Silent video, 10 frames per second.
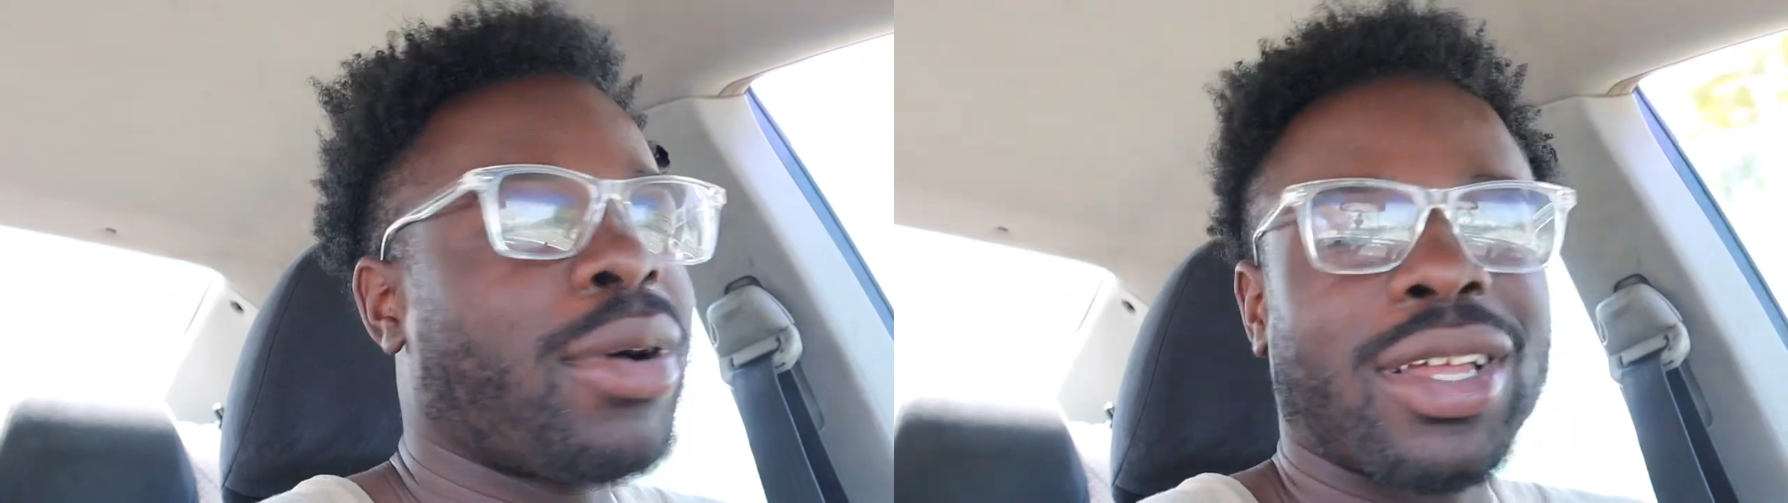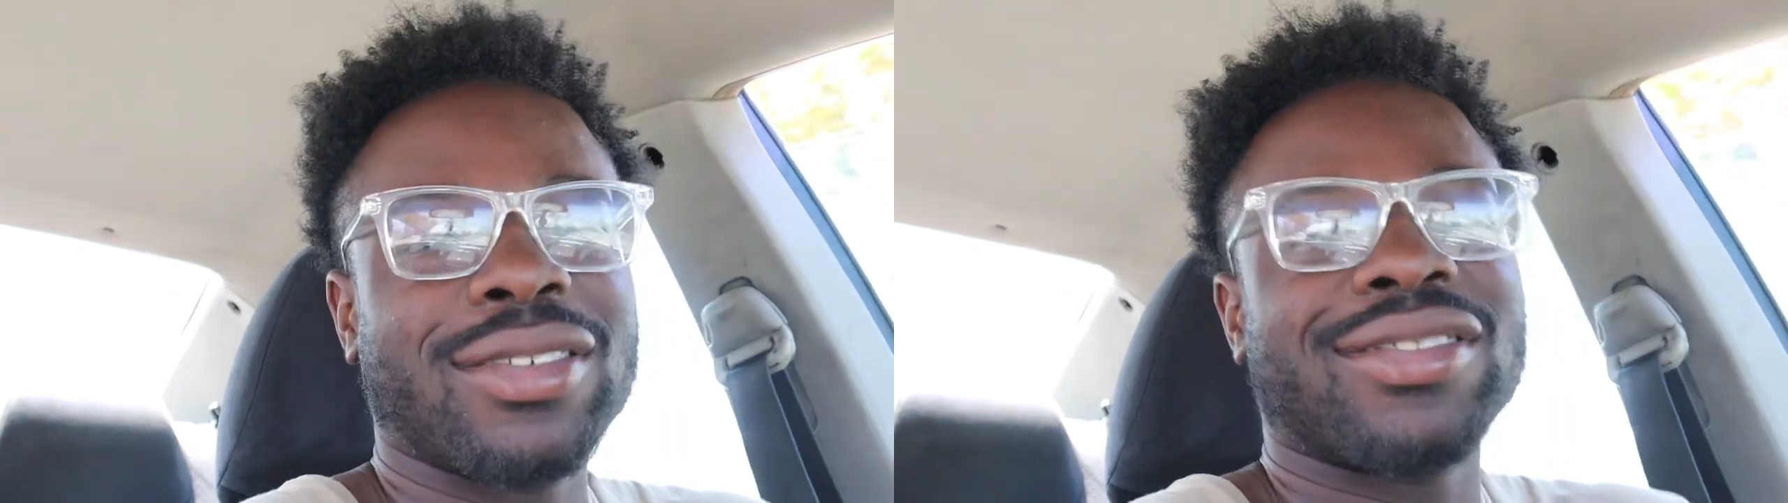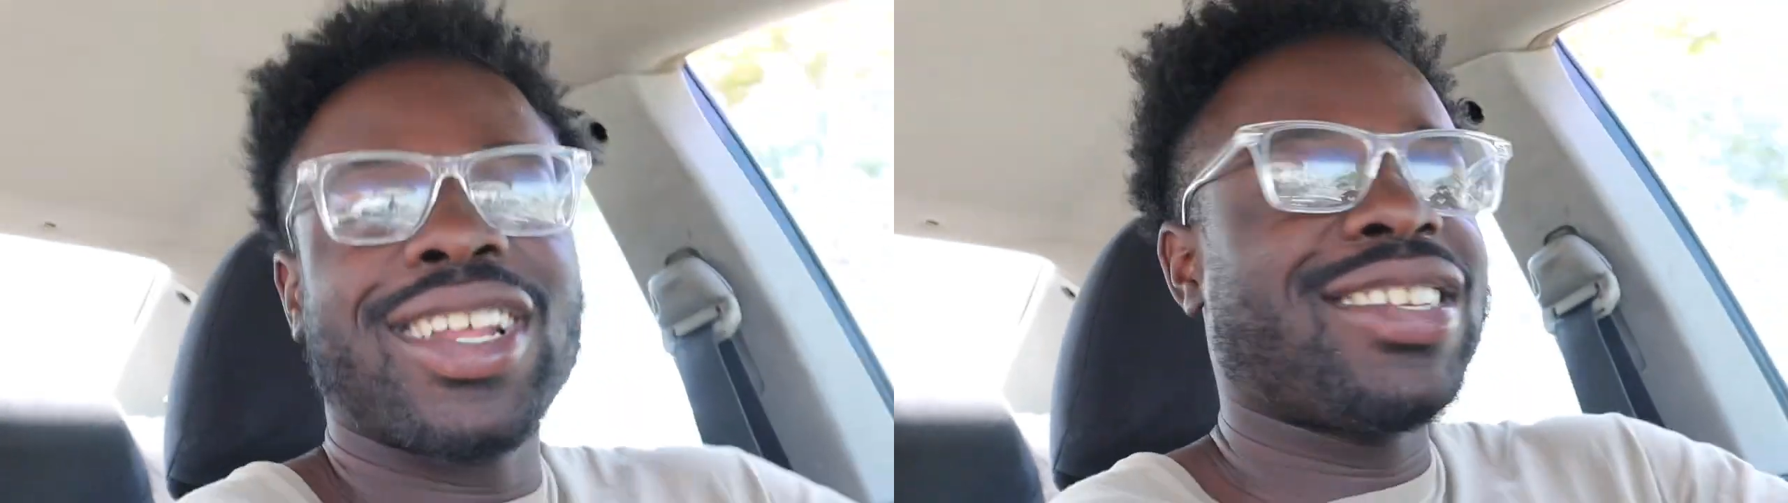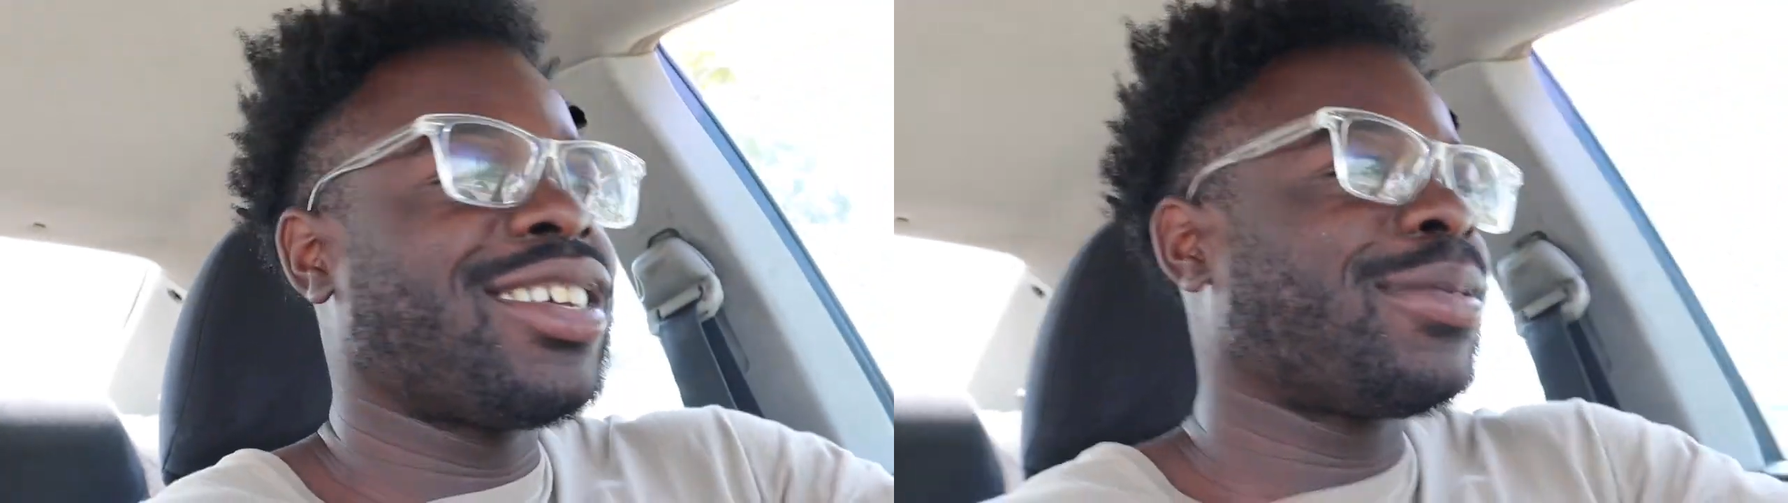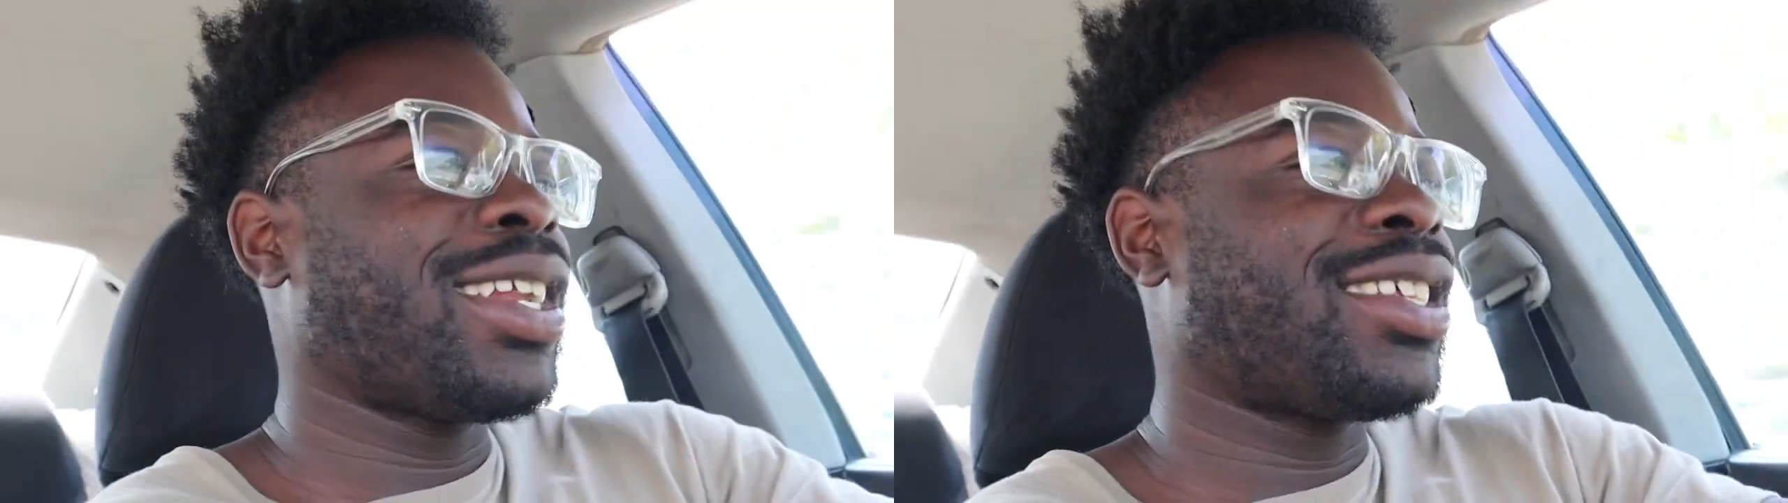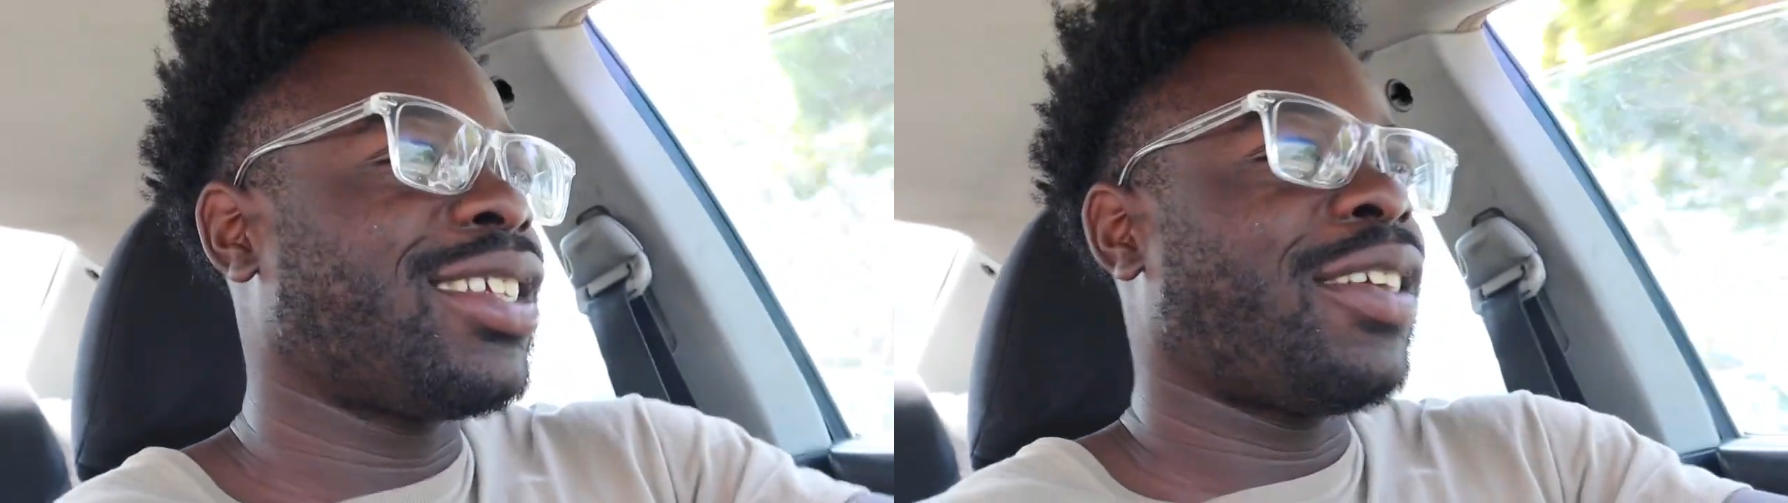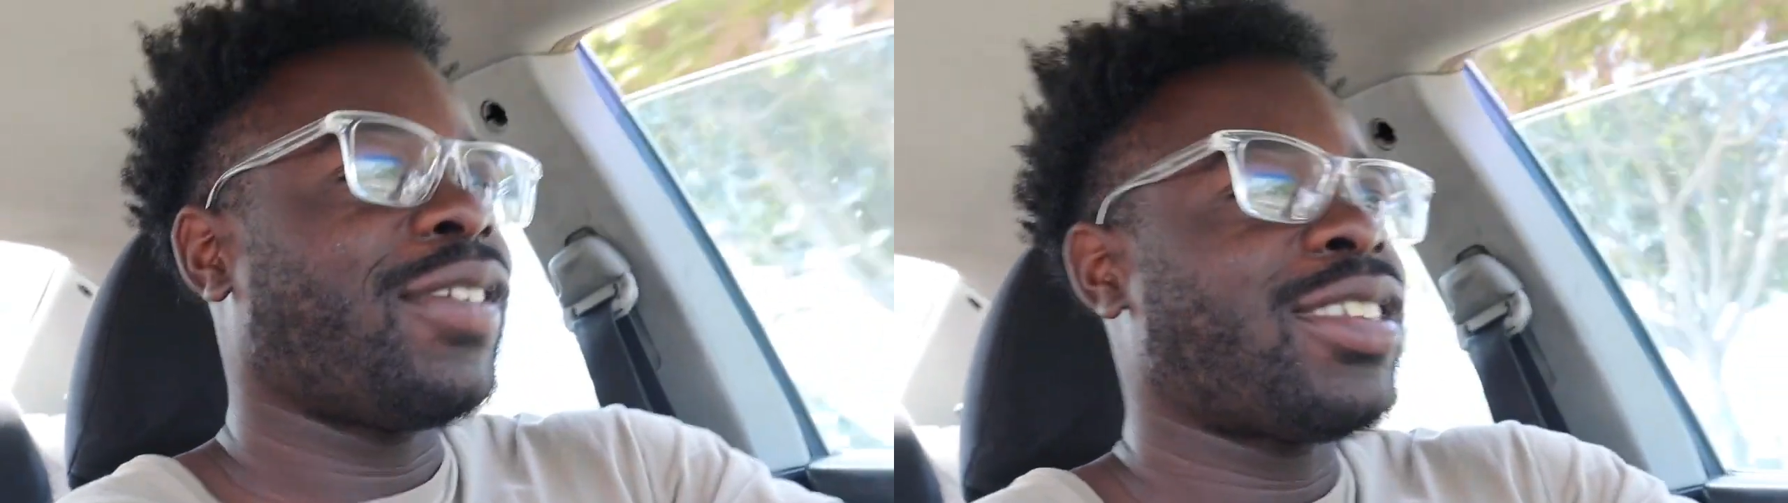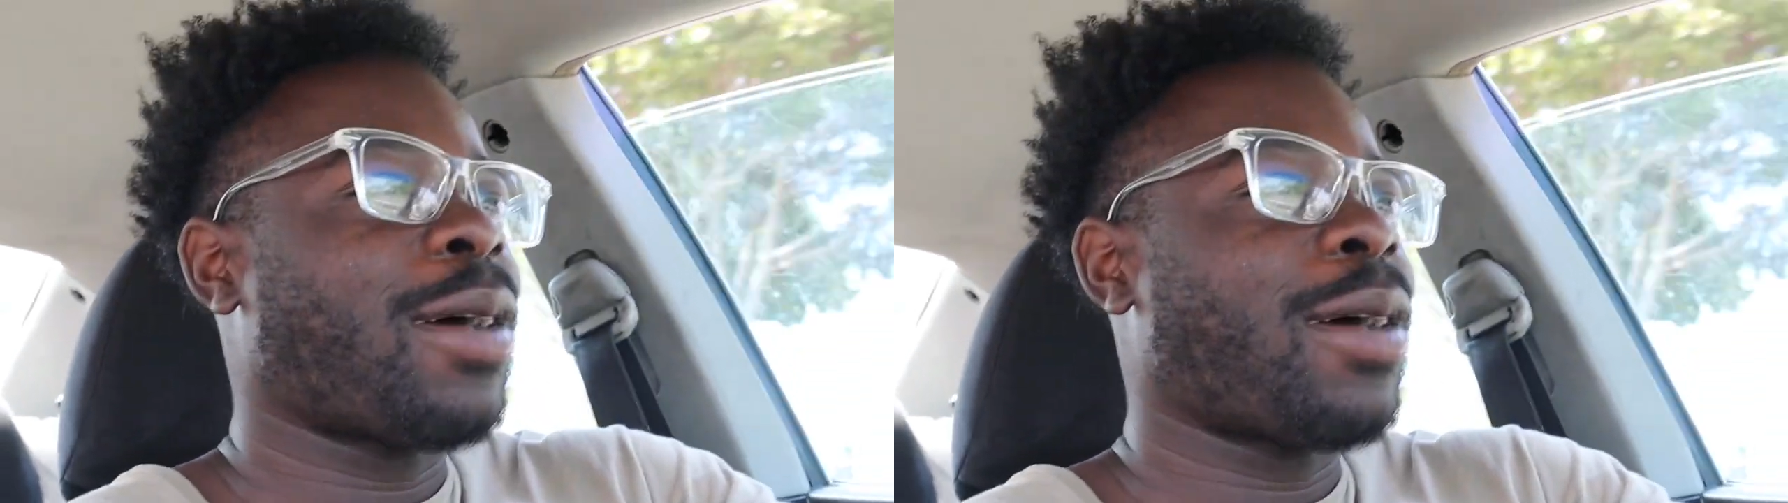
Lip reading: But that's something, that's a different